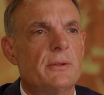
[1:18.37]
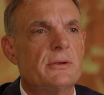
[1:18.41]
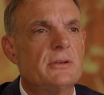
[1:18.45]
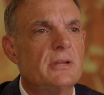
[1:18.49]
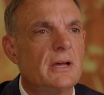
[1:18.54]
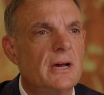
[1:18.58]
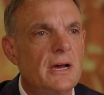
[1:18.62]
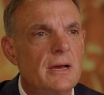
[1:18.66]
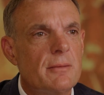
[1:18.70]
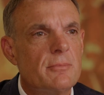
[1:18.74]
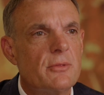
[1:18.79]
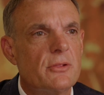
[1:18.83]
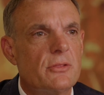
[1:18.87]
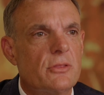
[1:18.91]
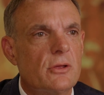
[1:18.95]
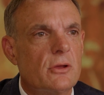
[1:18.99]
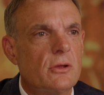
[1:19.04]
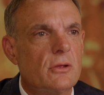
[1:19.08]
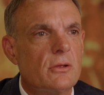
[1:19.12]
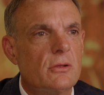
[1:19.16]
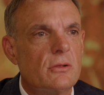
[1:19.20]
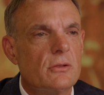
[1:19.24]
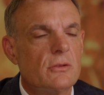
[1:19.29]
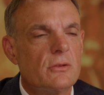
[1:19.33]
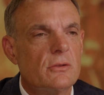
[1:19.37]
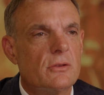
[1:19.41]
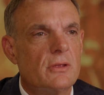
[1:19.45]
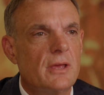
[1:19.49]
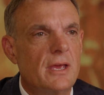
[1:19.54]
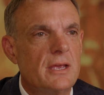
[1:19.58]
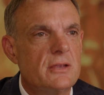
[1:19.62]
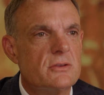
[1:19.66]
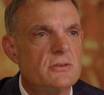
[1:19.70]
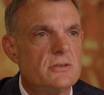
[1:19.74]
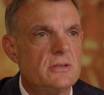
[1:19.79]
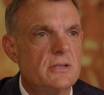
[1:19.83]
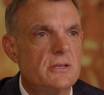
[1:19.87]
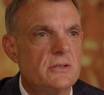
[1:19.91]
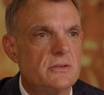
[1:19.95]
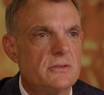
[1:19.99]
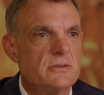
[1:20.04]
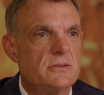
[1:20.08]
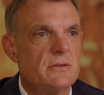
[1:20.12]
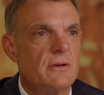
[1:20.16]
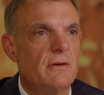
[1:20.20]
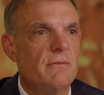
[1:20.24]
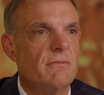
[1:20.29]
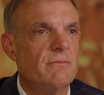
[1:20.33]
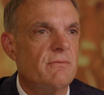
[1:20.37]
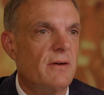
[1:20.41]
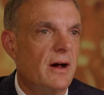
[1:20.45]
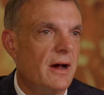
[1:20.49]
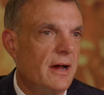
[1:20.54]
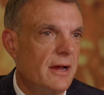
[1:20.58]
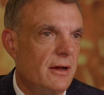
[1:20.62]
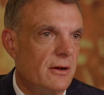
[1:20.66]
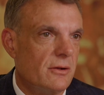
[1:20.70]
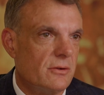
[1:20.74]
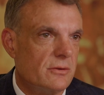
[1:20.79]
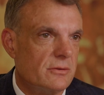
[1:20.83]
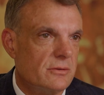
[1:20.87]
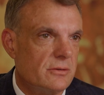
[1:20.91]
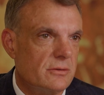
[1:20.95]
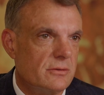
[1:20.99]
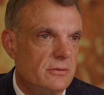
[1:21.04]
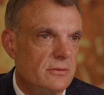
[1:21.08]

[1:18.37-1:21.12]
the time that the case is filed